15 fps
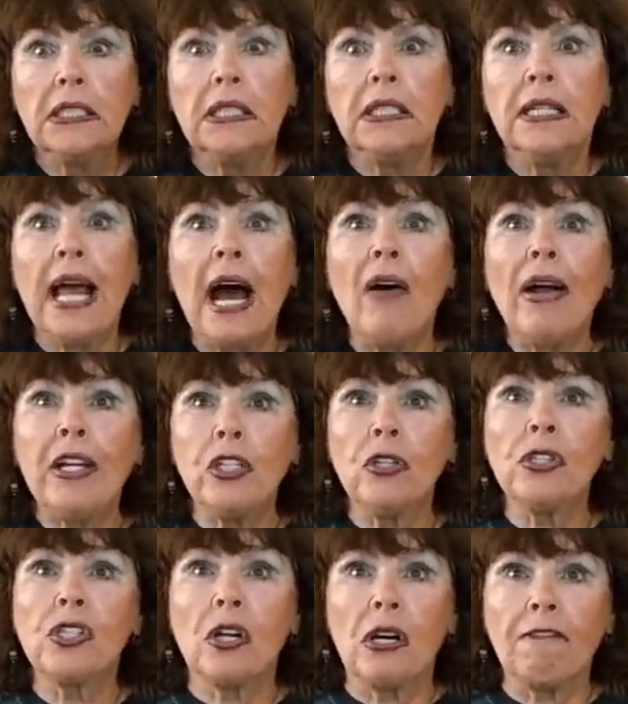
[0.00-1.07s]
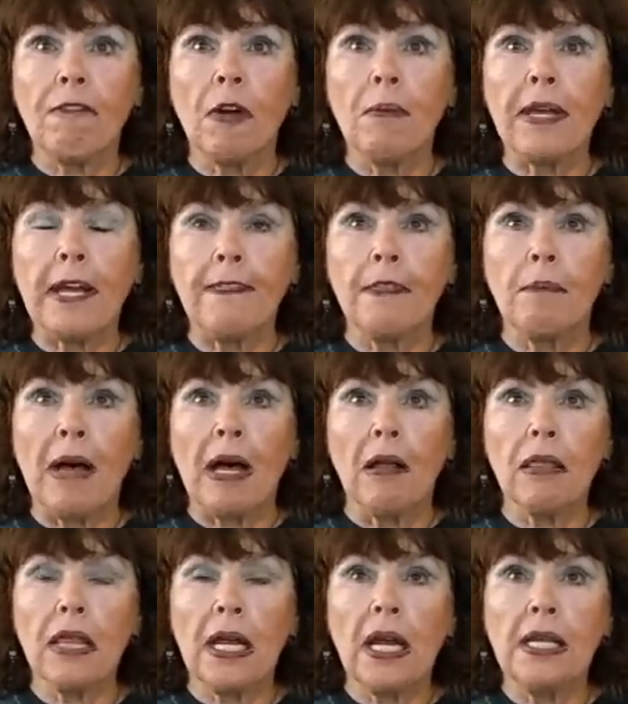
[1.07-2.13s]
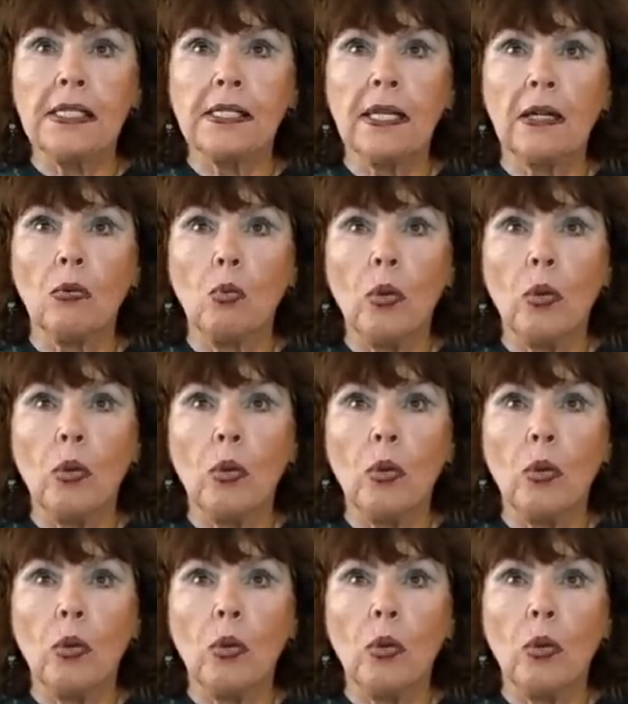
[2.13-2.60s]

Now I do start foaming at the mouth, and I said,